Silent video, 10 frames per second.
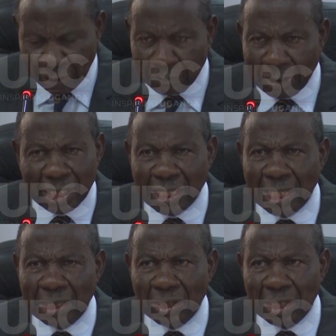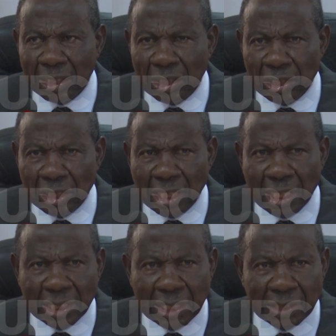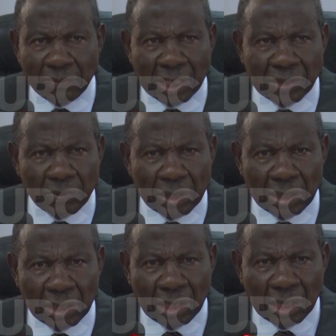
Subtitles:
But the reality must be